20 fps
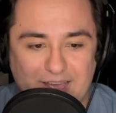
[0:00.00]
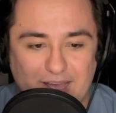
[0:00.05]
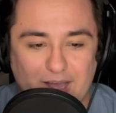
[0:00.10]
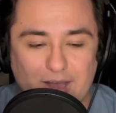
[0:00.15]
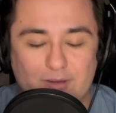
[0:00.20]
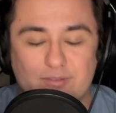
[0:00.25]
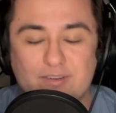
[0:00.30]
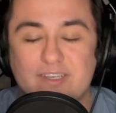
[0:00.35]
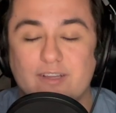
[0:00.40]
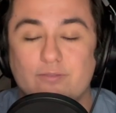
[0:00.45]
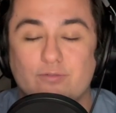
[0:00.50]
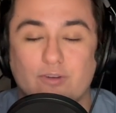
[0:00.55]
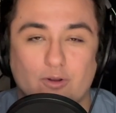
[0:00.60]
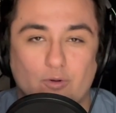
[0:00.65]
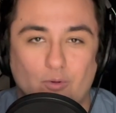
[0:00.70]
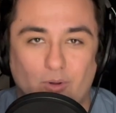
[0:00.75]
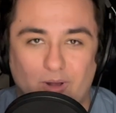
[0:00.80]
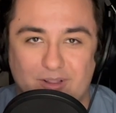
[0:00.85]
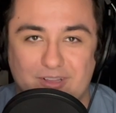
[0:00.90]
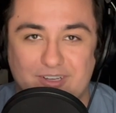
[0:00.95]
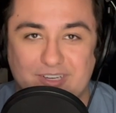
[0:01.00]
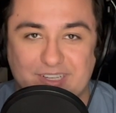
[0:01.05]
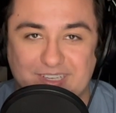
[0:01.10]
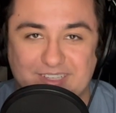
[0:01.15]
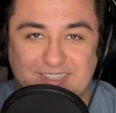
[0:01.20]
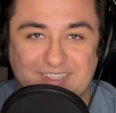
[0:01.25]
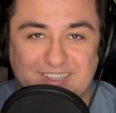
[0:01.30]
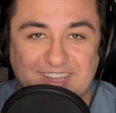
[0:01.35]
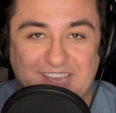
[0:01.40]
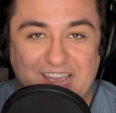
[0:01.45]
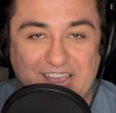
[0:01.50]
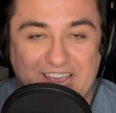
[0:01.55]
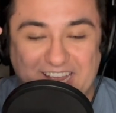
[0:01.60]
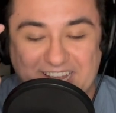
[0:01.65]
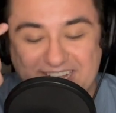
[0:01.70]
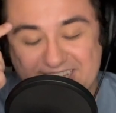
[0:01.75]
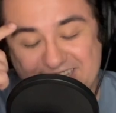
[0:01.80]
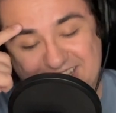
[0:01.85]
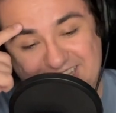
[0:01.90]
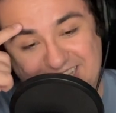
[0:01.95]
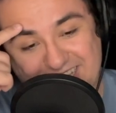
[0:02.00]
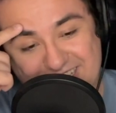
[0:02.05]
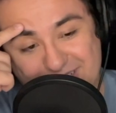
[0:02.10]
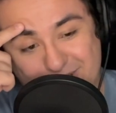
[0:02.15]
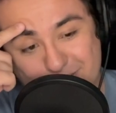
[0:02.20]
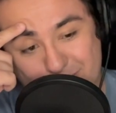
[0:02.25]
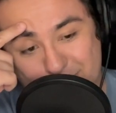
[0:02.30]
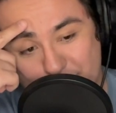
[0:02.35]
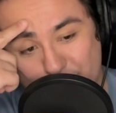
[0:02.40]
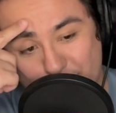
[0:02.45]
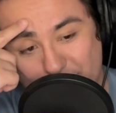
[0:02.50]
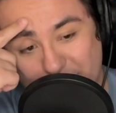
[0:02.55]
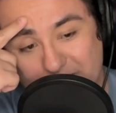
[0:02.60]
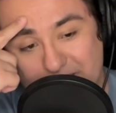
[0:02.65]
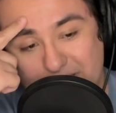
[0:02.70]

of a different quality than usual.